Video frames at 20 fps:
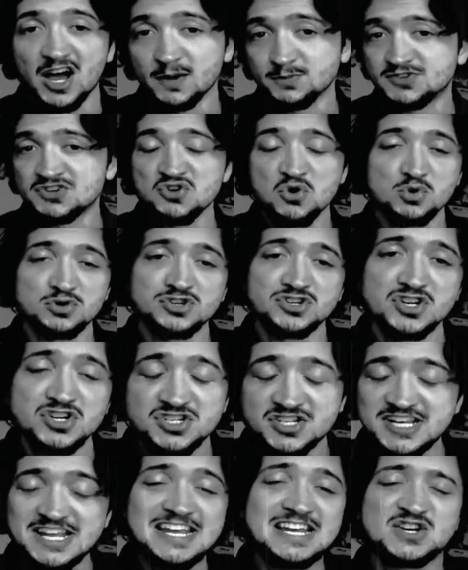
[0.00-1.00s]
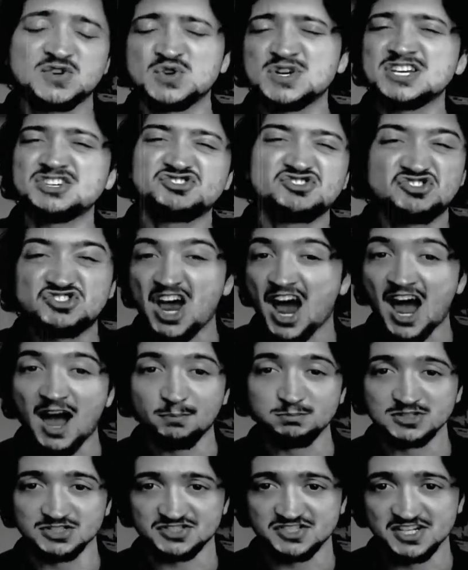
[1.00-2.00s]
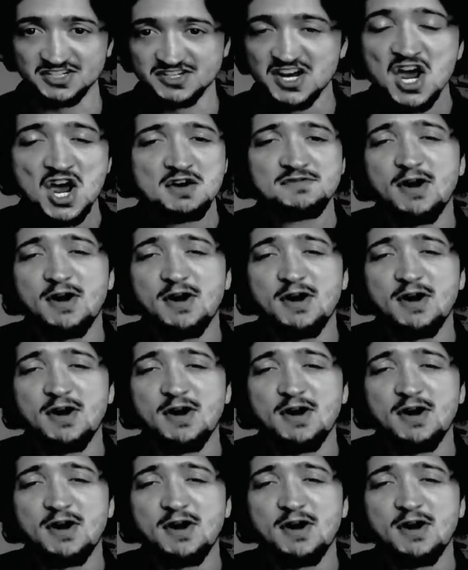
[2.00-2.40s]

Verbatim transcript: in order to decrease joblessness.